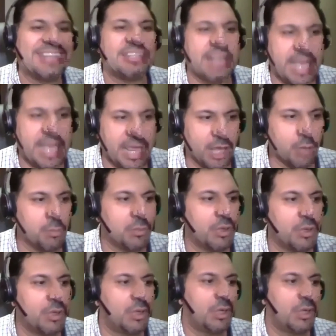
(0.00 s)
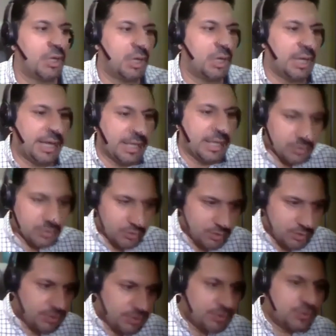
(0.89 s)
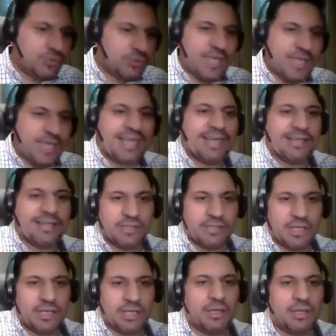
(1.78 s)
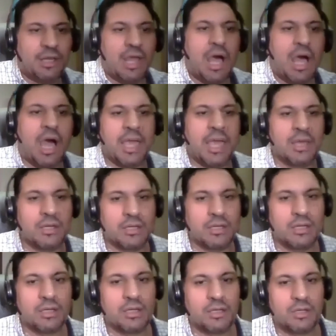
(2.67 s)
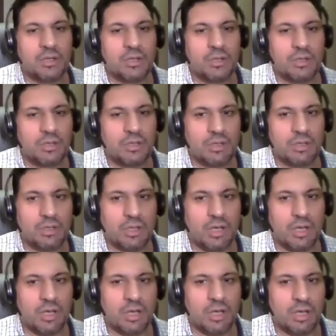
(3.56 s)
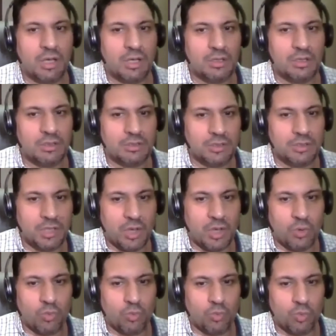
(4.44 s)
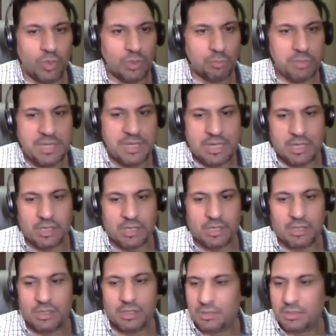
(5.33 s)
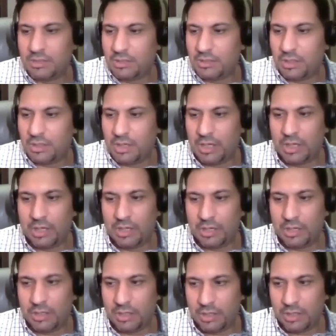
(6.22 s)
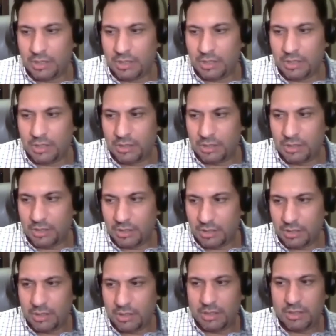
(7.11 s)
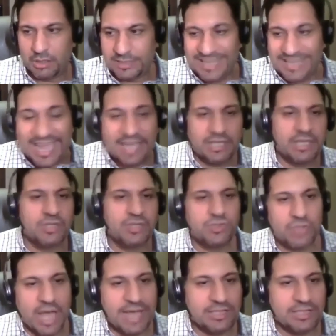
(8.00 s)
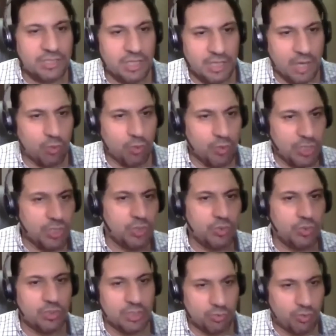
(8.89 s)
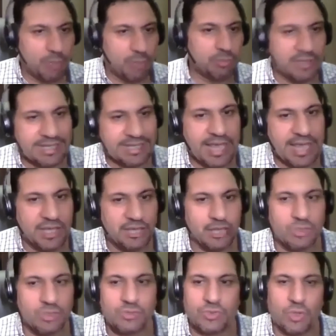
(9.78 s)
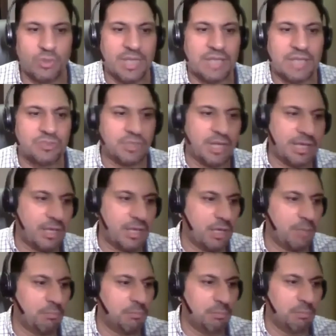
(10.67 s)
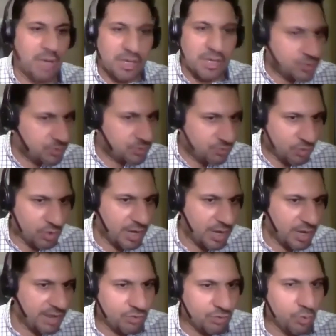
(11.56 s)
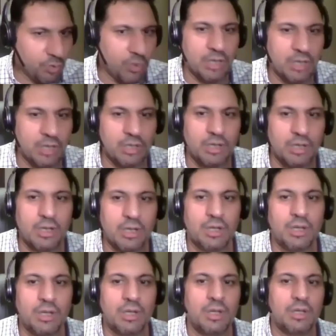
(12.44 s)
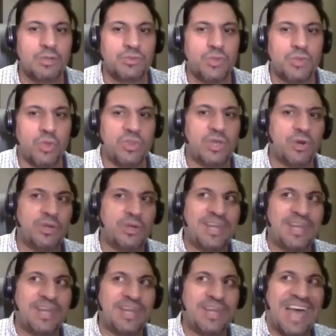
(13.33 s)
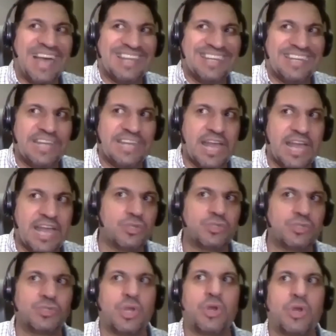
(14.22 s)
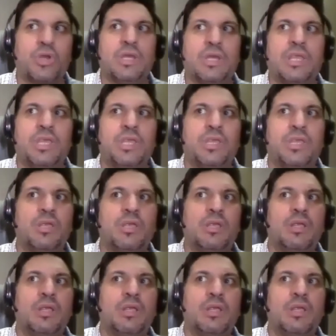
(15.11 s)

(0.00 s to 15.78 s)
name, and second in line, you know, will be the daily site that we do the replication. So that's like a must for everyone. So they're not necessarily